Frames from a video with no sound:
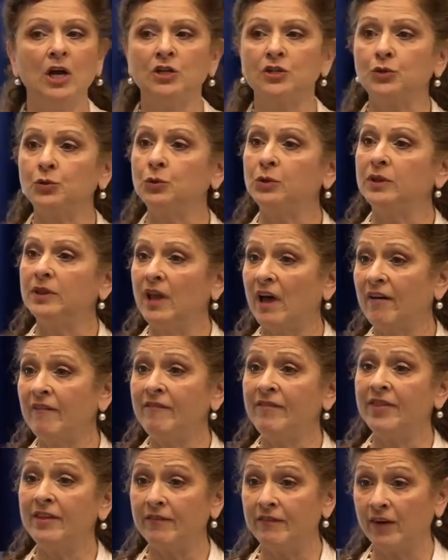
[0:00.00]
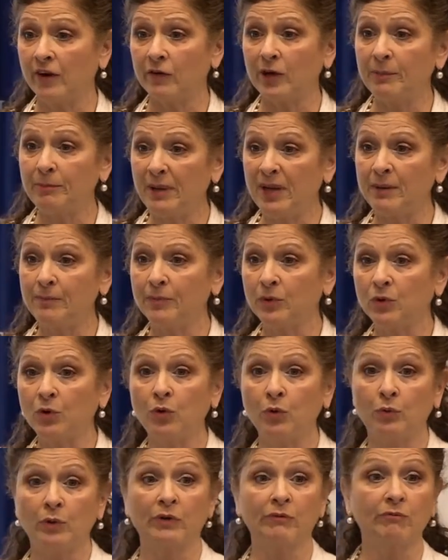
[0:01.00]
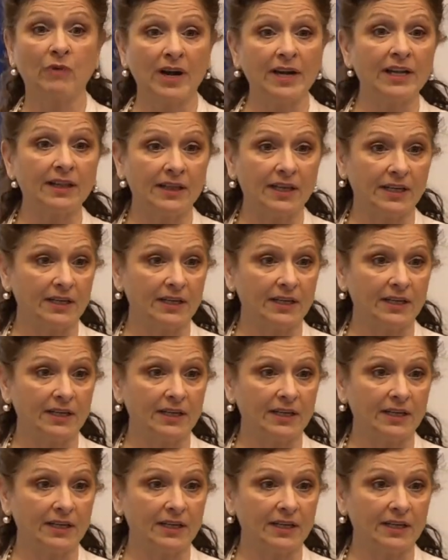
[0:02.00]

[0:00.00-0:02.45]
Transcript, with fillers: to love the very people who were running